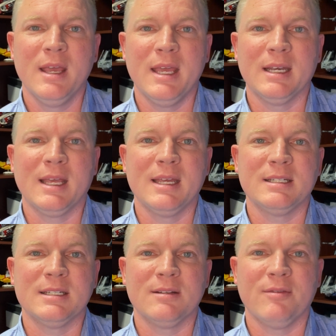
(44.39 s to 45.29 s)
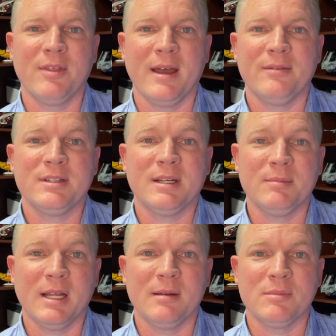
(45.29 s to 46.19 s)
in cases of theft,
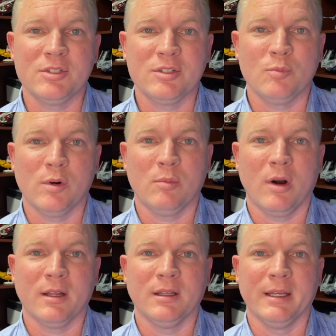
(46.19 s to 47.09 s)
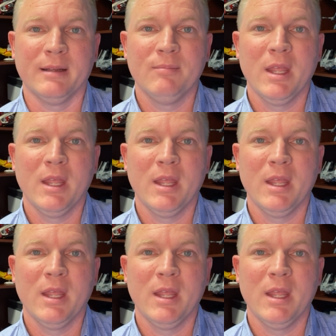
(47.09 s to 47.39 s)
sometimes just more broadly.